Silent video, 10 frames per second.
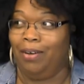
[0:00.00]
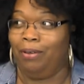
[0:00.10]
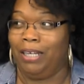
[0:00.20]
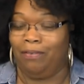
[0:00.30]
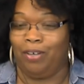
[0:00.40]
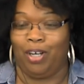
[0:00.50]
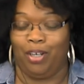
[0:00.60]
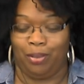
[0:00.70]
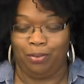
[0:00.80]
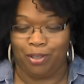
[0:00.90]
We have
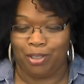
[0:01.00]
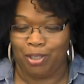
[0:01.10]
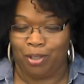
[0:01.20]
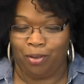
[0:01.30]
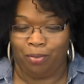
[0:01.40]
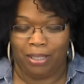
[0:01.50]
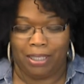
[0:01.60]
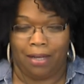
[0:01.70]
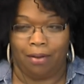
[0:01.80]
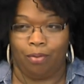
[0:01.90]
gone through the show
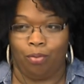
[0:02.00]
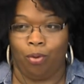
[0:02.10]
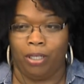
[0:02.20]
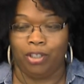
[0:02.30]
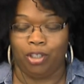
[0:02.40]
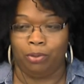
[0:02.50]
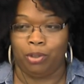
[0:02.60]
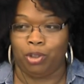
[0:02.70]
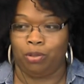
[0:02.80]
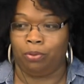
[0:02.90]
without one
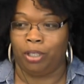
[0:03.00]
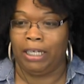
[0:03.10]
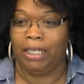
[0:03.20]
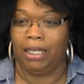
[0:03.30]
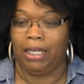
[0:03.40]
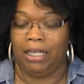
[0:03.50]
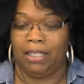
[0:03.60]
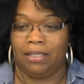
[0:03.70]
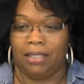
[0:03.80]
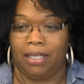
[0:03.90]
commercial break,
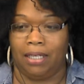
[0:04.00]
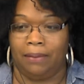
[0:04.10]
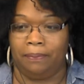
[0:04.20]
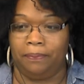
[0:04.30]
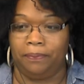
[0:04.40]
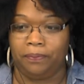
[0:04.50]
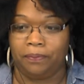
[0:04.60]
and um,